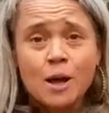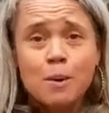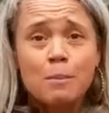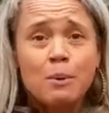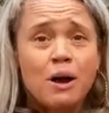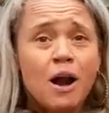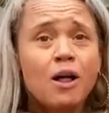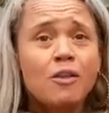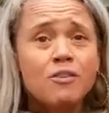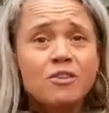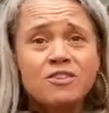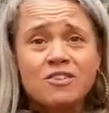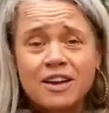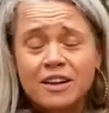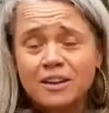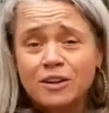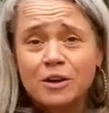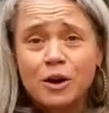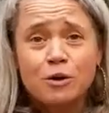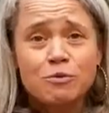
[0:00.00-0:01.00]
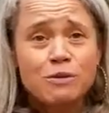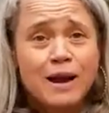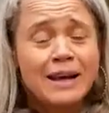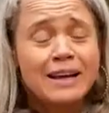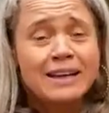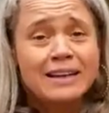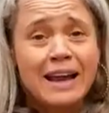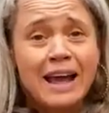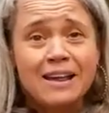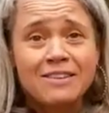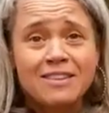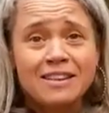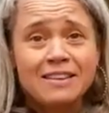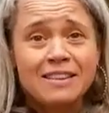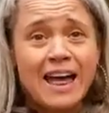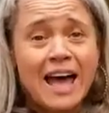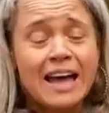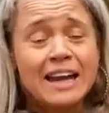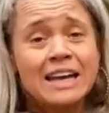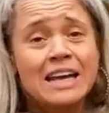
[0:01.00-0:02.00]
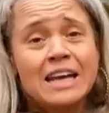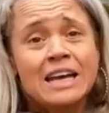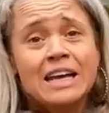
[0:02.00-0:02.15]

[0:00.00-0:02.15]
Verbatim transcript: but all of a sudden are recognizing that